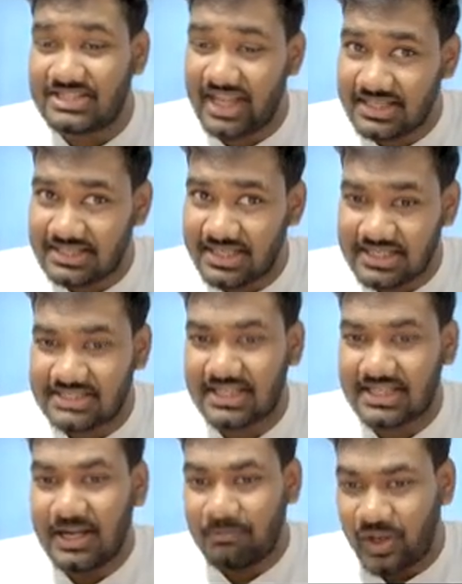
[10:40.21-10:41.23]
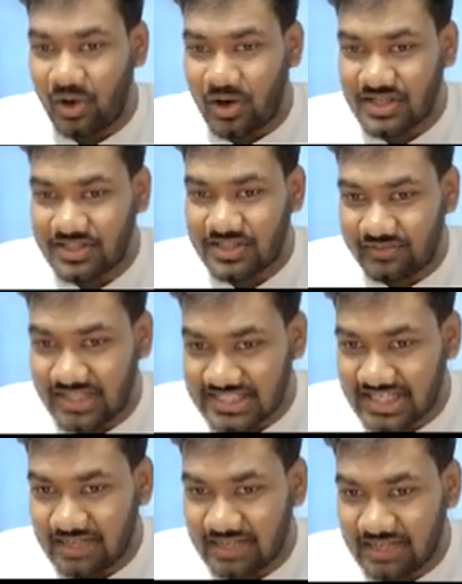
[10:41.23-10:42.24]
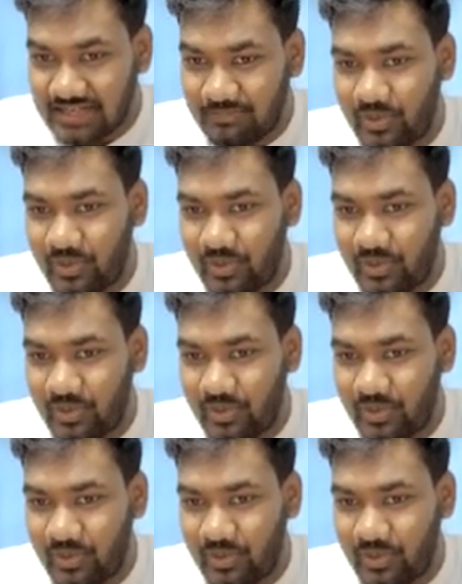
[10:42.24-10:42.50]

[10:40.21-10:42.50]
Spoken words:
changes because of this component.